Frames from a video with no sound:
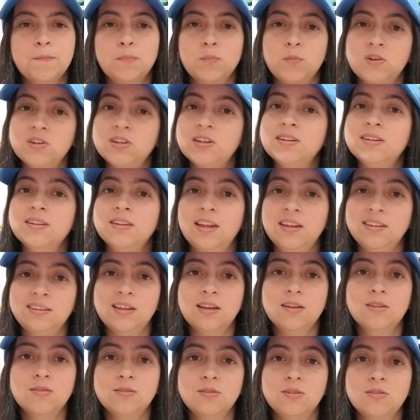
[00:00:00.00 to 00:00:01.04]
which I did like
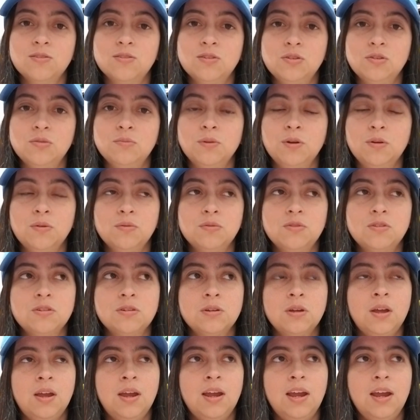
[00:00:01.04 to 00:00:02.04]
that, those two modes.